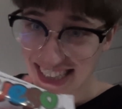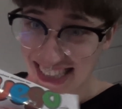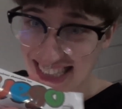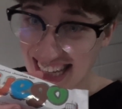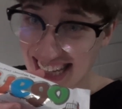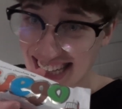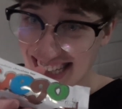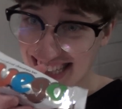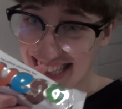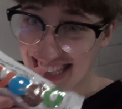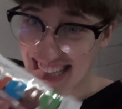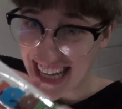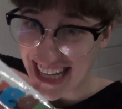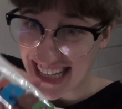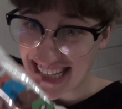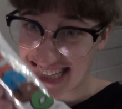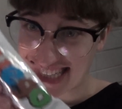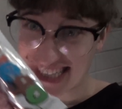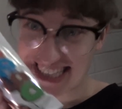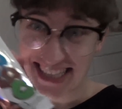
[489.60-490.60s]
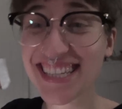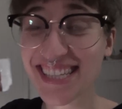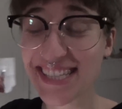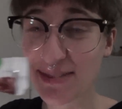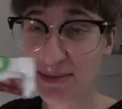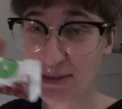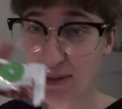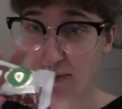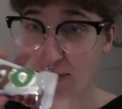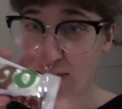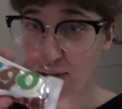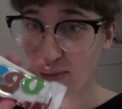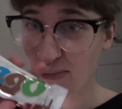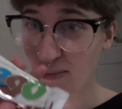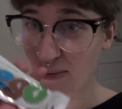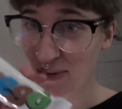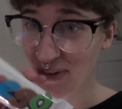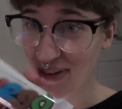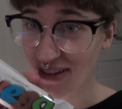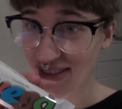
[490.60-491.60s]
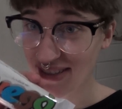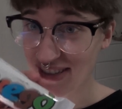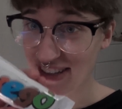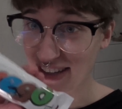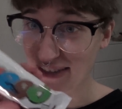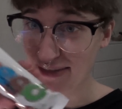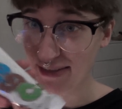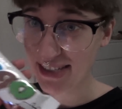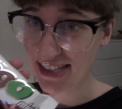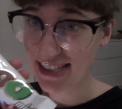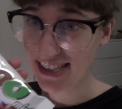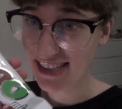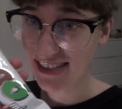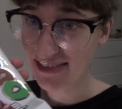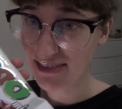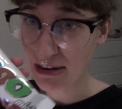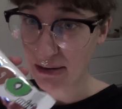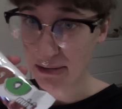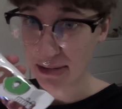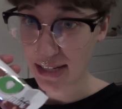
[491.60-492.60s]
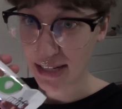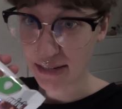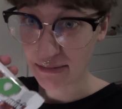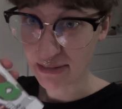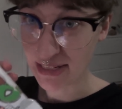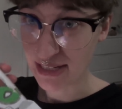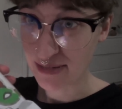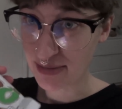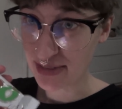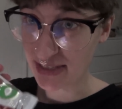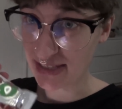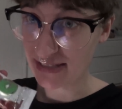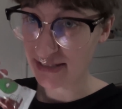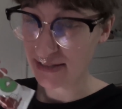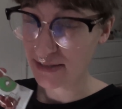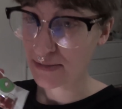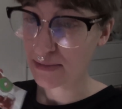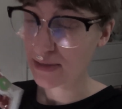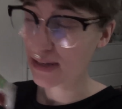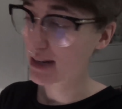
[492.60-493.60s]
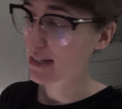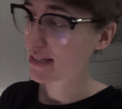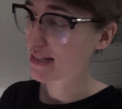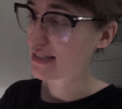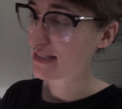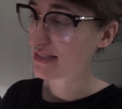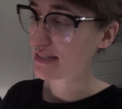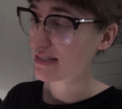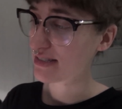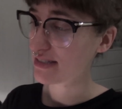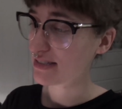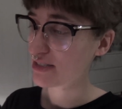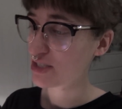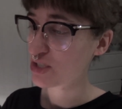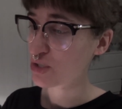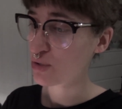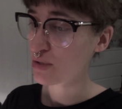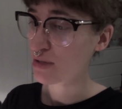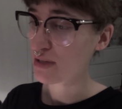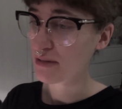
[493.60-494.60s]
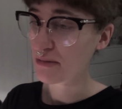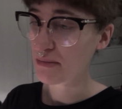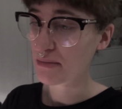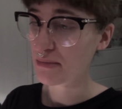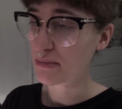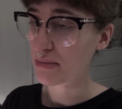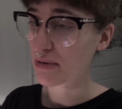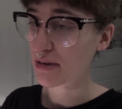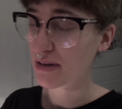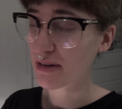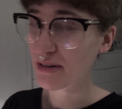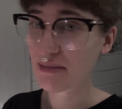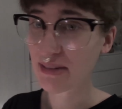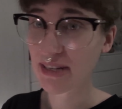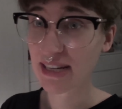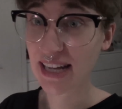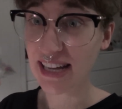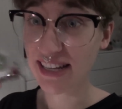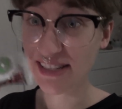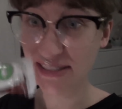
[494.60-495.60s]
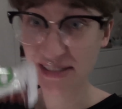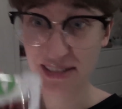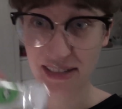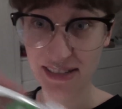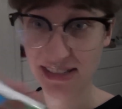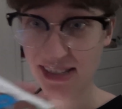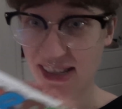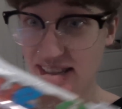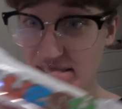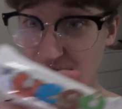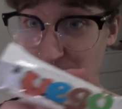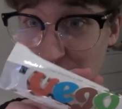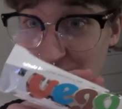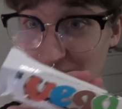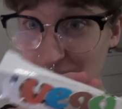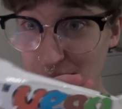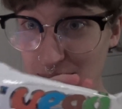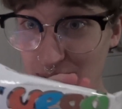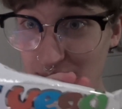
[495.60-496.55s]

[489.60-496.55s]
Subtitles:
Taste tests. This is one of those products that I've seen around and I really wanted to try, and it's a chocolate bar with hazelnuts that's made in